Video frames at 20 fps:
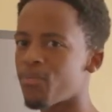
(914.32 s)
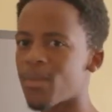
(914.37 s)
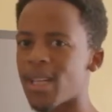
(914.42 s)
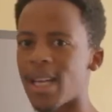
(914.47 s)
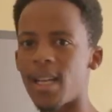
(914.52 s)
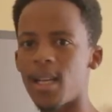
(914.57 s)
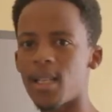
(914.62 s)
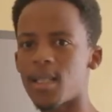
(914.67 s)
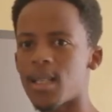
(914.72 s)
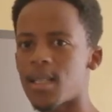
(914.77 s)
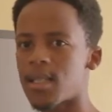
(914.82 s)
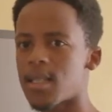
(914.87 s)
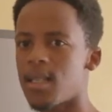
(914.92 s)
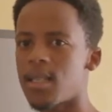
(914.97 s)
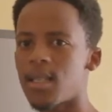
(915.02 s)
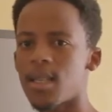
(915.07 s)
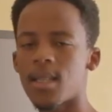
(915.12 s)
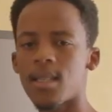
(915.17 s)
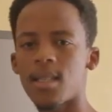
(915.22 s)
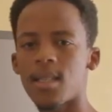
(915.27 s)
And it's as
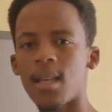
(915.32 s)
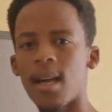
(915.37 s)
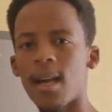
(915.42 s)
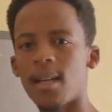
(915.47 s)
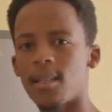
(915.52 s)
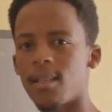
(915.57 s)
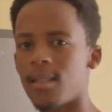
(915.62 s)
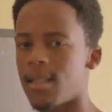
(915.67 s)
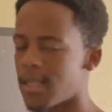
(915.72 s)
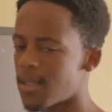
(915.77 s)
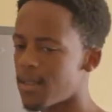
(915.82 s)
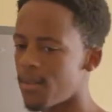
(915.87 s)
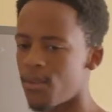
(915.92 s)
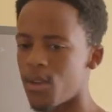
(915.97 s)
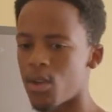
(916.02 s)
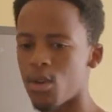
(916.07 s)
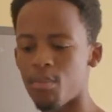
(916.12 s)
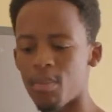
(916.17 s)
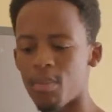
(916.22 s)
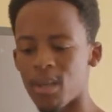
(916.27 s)
easy as that. That's a
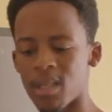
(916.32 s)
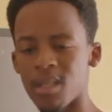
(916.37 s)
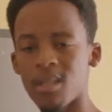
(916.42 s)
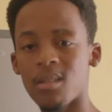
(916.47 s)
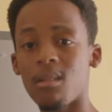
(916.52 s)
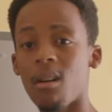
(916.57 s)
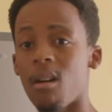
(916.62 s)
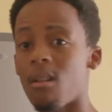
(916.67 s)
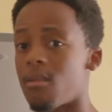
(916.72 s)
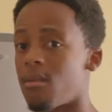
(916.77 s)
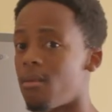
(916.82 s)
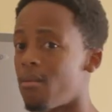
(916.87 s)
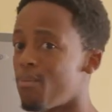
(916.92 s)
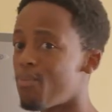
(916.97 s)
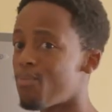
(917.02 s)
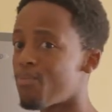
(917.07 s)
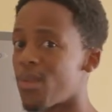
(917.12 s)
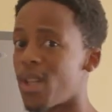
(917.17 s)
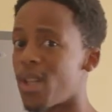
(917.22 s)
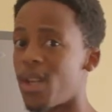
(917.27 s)
video business card.
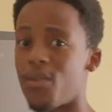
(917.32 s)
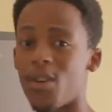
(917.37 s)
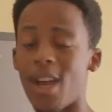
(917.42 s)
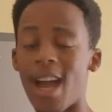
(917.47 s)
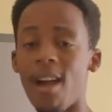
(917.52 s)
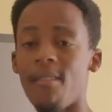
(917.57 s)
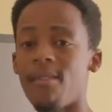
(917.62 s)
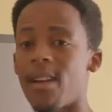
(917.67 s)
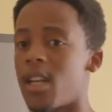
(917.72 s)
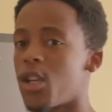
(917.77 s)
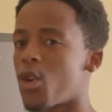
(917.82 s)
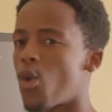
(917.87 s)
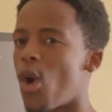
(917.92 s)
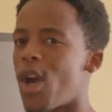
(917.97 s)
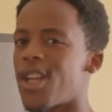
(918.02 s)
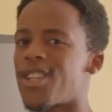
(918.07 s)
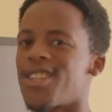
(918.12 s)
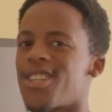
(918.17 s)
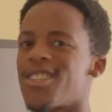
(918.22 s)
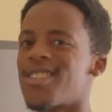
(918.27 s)
If you have any
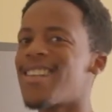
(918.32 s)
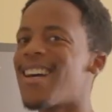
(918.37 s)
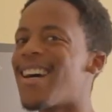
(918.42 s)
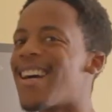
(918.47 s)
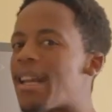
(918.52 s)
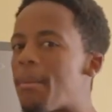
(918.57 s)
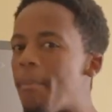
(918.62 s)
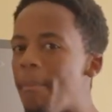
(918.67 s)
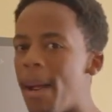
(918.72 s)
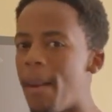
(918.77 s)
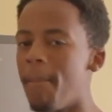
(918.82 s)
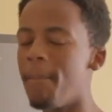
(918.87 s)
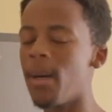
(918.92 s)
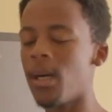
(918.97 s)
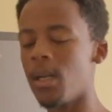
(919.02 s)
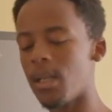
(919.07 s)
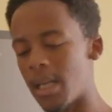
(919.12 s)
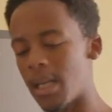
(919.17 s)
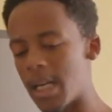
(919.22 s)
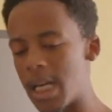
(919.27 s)
questions,
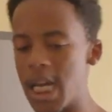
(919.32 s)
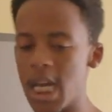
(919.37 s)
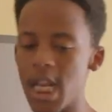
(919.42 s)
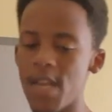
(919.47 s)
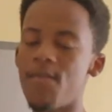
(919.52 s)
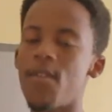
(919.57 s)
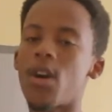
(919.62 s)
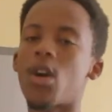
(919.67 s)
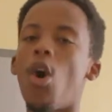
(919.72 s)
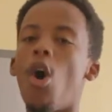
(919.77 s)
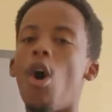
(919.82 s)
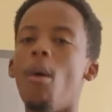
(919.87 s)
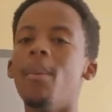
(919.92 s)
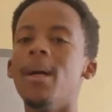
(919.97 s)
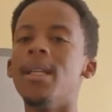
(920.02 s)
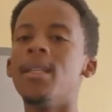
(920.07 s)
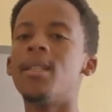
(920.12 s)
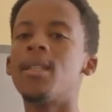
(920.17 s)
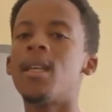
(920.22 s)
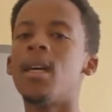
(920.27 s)
remember, leave a
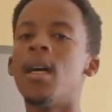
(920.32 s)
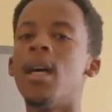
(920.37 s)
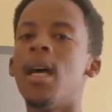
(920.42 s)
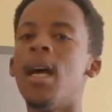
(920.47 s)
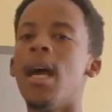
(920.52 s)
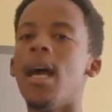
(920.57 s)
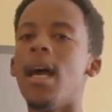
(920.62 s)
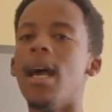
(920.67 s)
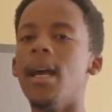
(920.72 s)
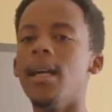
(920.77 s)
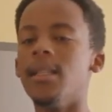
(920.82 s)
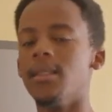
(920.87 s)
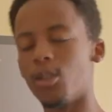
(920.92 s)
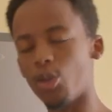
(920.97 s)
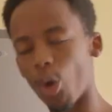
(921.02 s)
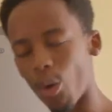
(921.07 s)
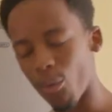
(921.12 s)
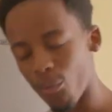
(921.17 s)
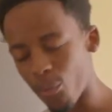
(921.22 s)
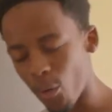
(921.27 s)
comment. And
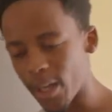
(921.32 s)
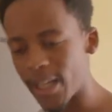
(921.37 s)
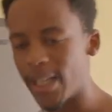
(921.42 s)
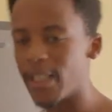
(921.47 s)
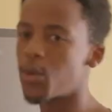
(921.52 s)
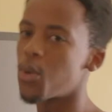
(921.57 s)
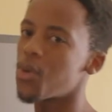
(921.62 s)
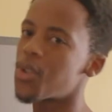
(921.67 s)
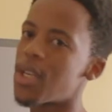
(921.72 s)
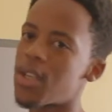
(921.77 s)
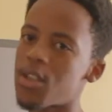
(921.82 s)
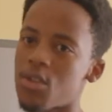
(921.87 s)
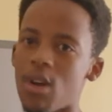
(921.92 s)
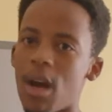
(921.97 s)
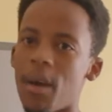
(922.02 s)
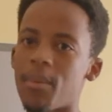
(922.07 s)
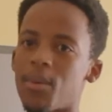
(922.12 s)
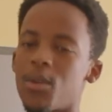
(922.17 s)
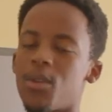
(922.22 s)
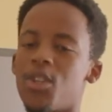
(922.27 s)
don't forget to
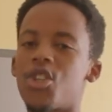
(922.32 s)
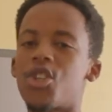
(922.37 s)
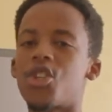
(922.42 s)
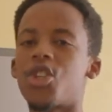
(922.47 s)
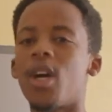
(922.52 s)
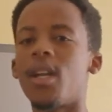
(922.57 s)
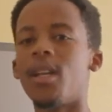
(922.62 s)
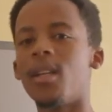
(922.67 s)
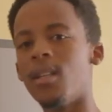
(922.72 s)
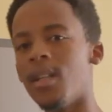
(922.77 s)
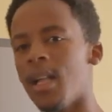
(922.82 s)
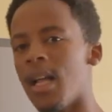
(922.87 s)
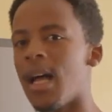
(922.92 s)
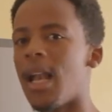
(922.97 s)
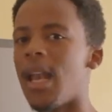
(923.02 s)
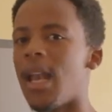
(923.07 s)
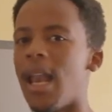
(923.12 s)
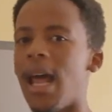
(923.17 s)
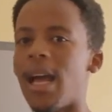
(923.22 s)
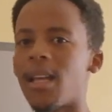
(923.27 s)
subscribe to this channel,
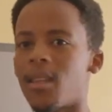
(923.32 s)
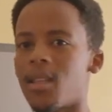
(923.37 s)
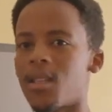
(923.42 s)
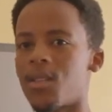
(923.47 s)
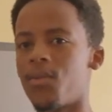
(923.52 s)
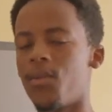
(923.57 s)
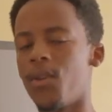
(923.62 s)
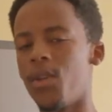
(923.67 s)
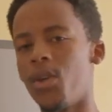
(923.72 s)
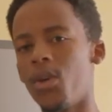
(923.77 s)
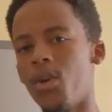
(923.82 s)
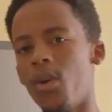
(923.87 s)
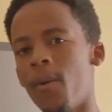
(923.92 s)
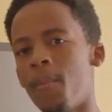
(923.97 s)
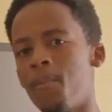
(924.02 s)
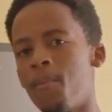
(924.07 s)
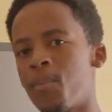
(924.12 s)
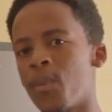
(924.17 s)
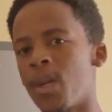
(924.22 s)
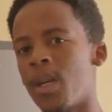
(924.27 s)
like this video,
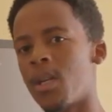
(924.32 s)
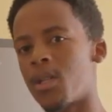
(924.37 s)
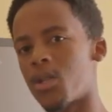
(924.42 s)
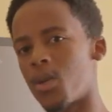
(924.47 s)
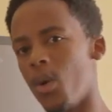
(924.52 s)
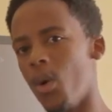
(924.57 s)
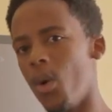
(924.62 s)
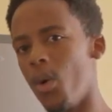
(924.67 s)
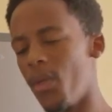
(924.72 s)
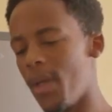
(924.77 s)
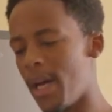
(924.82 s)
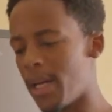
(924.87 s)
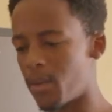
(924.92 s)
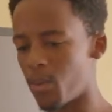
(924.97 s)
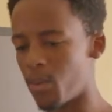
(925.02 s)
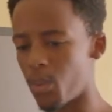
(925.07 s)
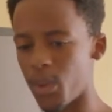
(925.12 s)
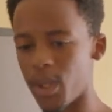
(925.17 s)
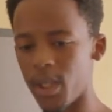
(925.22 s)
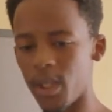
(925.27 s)
so that
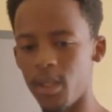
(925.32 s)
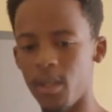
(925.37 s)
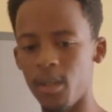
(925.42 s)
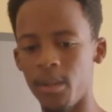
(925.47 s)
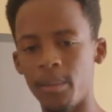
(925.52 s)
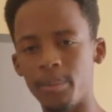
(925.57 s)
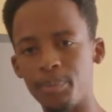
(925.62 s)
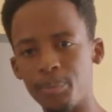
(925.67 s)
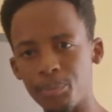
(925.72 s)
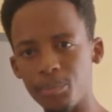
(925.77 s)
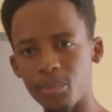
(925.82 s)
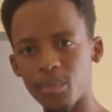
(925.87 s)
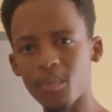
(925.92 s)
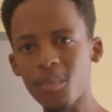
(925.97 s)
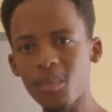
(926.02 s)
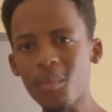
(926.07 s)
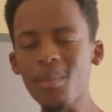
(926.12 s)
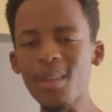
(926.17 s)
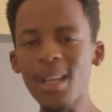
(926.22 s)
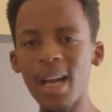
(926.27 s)
we
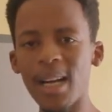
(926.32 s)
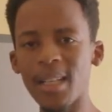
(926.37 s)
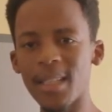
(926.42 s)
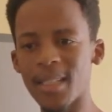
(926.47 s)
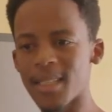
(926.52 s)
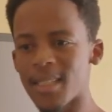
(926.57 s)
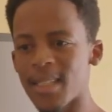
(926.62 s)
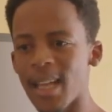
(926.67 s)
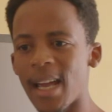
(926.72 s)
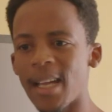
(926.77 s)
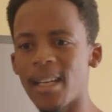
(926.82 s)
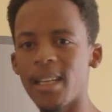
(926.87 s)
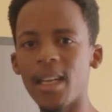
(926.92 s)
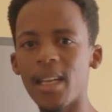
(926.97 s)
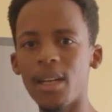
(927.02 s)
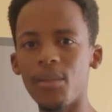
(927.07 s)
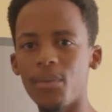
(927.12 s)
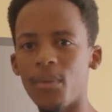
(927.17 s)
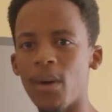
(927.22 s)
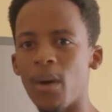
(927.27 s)
understand
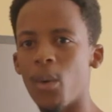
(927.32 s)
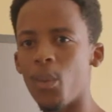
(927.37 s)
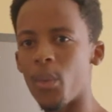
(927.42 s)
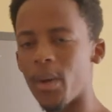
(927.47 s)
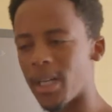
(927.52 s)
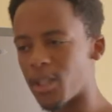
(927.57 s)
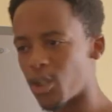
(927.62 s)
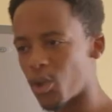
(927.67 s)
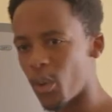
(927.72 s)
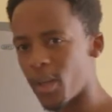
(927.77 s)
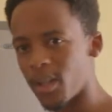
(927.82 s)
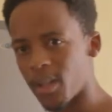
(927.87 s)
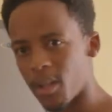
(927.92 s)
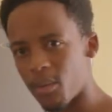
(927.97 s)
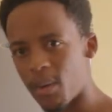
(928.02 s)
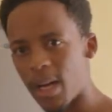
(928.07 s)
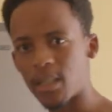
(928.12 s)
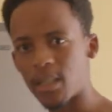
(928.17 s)
if we are doing it.